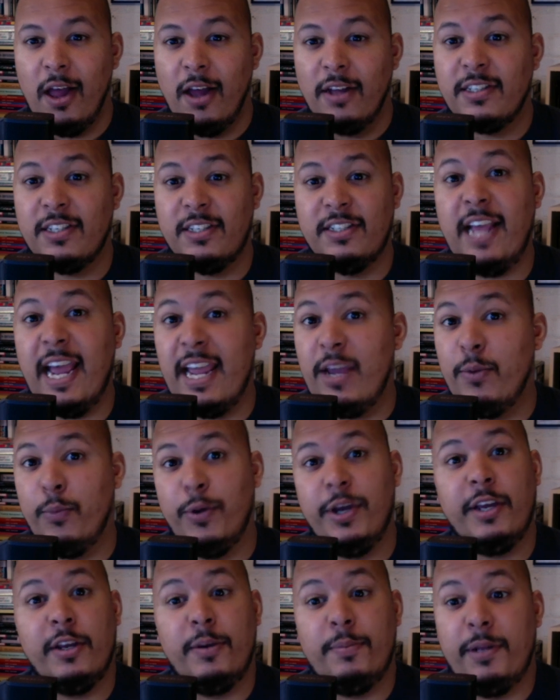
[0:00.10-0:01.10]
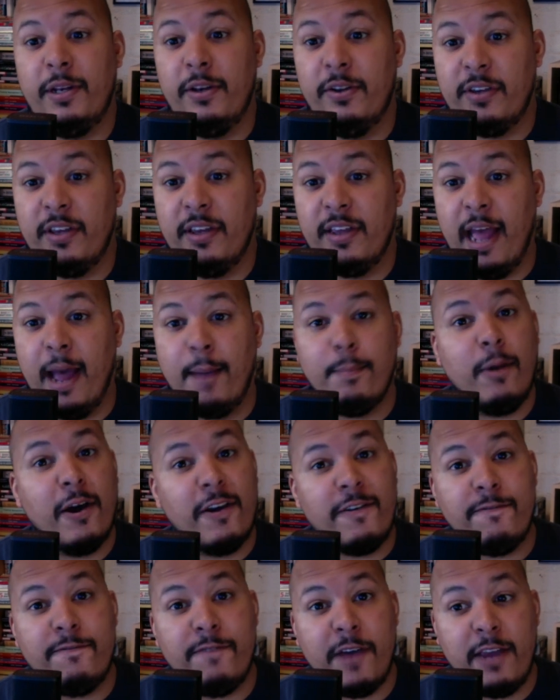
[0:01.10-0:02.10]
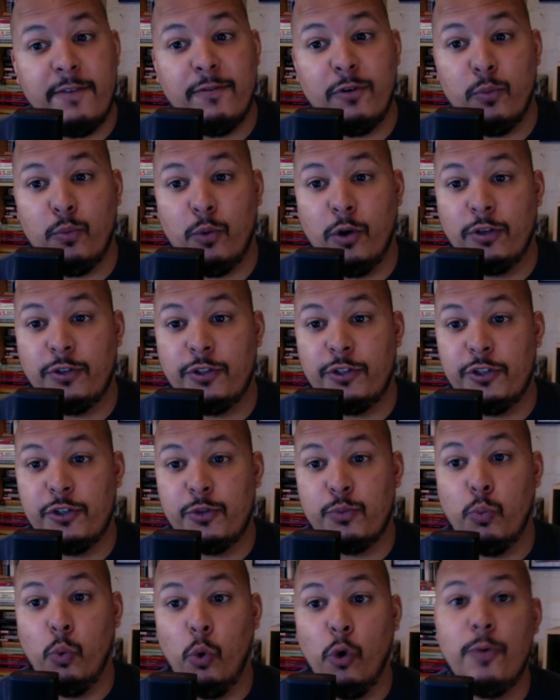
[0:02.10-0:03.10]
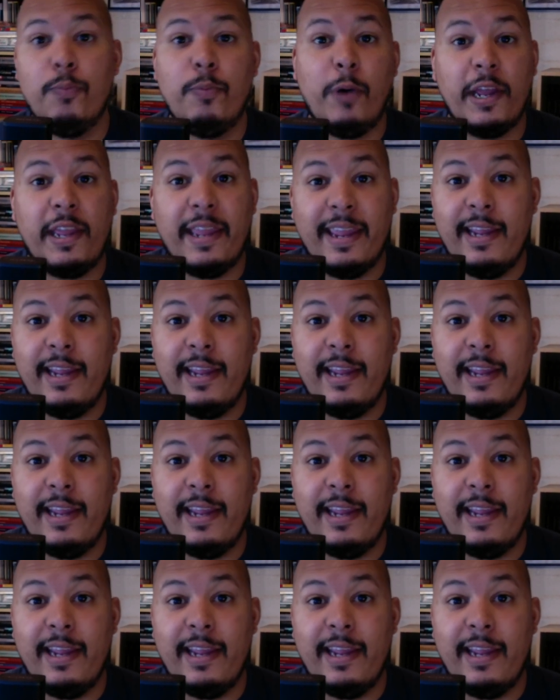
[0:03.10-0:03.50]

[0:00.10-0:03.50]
Today we're going to be looking at my favourite watches worn by